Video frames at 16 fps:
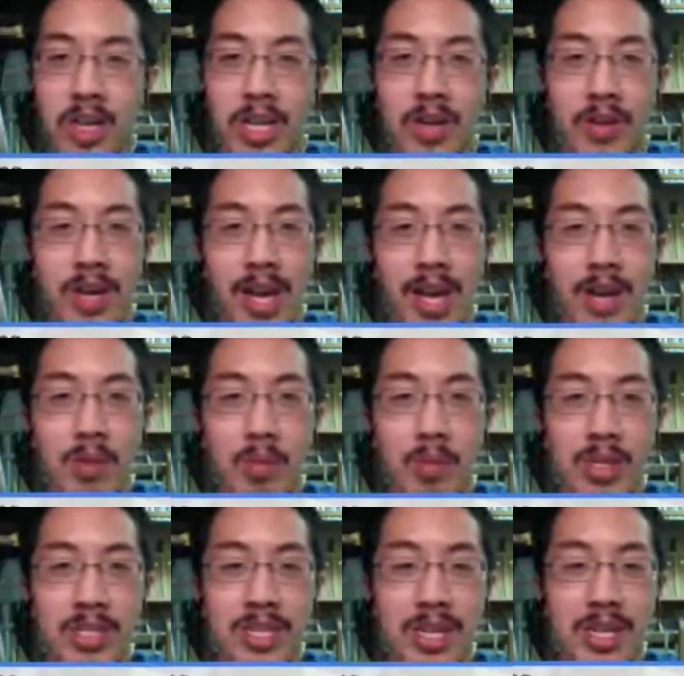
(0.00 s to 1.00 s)
got here, and Adam
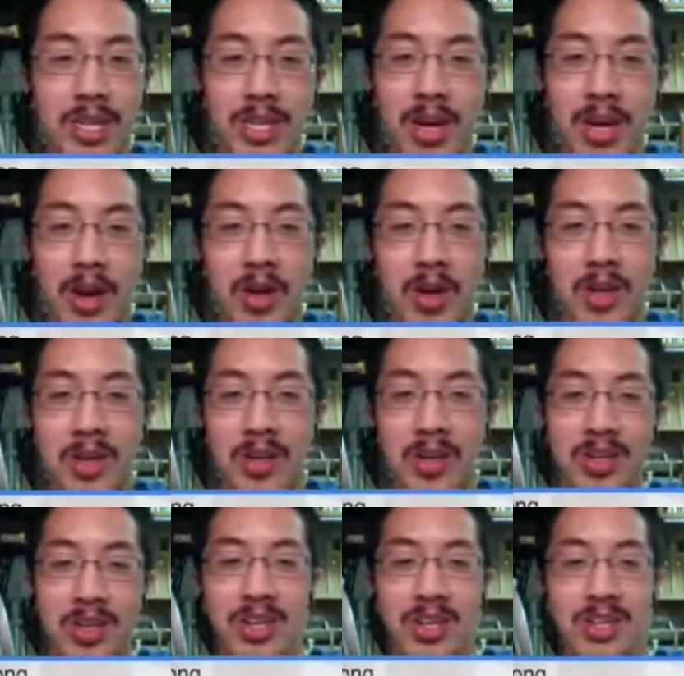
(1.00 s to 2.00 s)
missed the entire
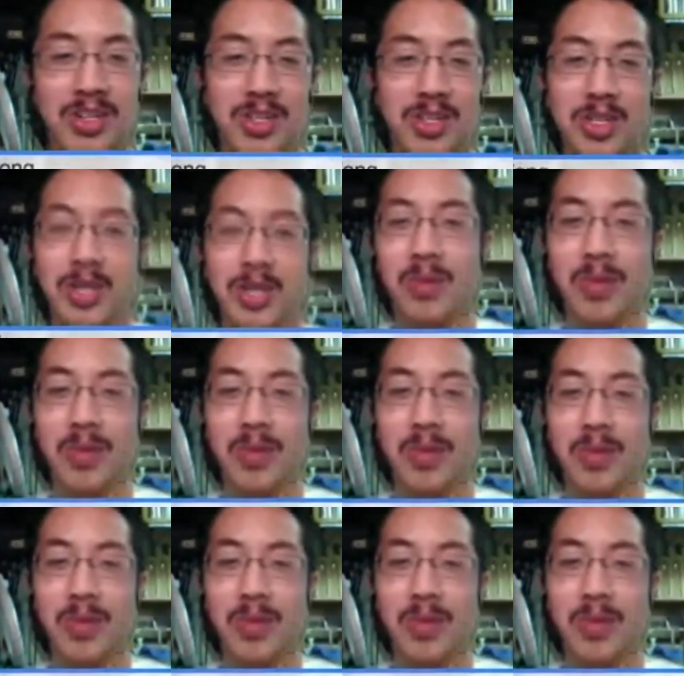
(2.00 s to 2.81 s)
show.